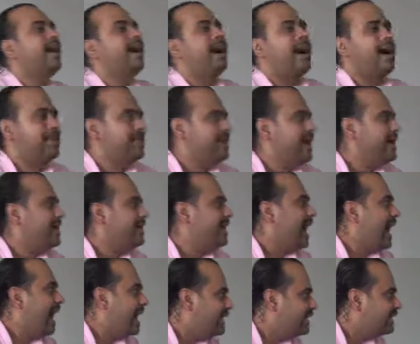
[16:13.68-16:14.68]
Are my
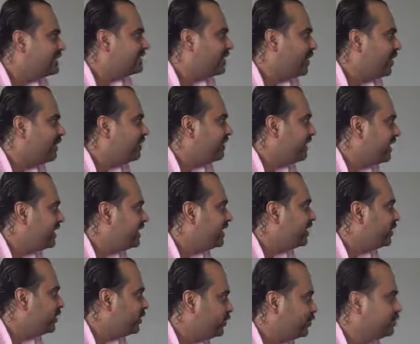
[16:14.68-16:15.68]
eyes of
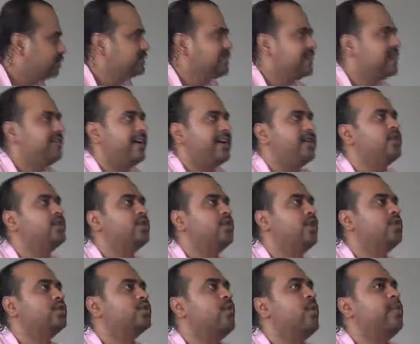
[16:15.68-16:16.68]
any use if I do
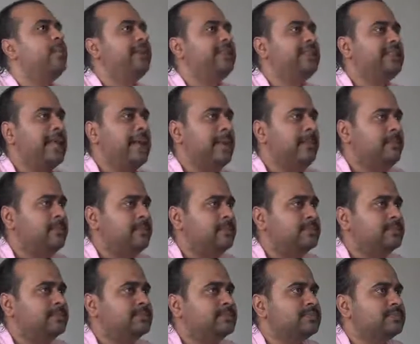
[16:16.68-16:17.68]
not open
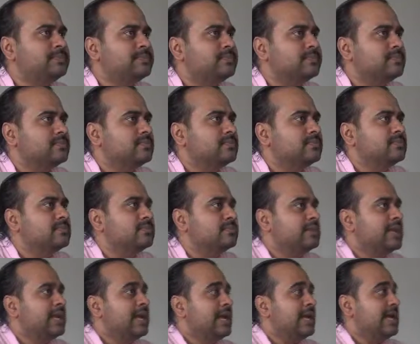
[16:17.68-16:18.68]
them?
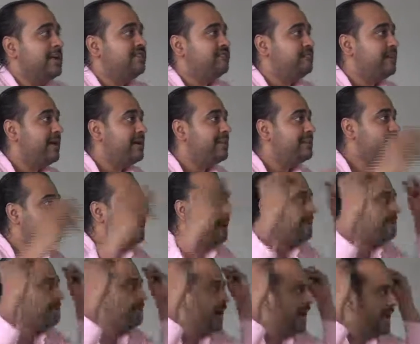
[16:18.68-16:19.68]
Is
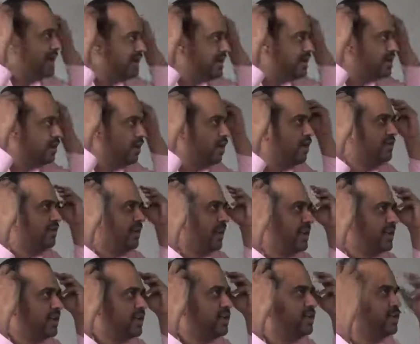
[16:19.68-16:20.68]
my mind of
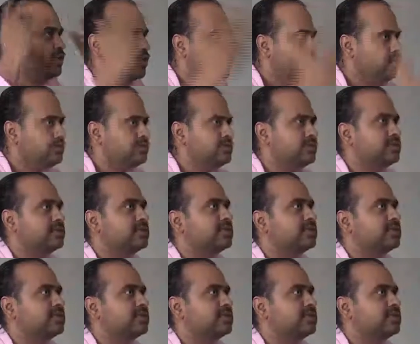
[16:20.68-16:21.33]
any use